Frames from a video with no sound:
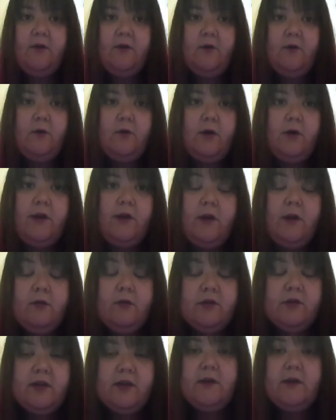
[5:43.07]
or
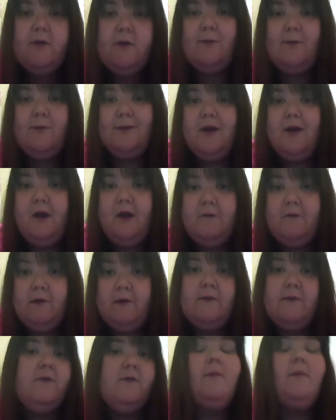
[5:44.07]
using or
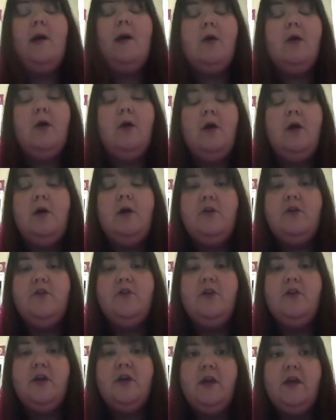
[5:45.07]
recovering from alcohol or
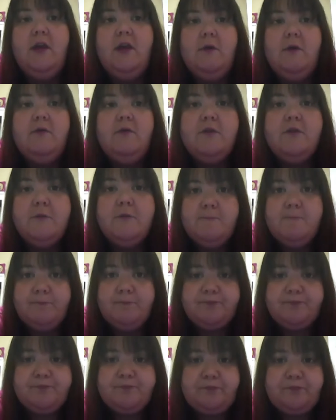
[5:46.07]
drug use.
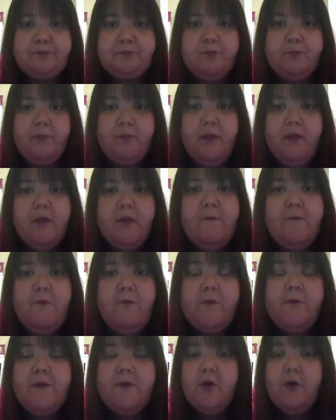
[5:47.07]
The
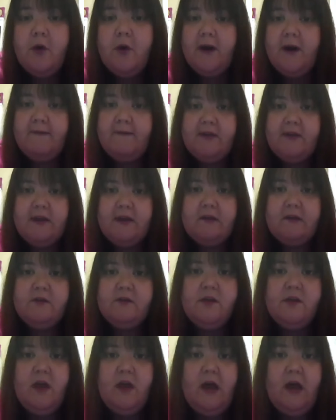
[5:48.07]
fourth is cravings.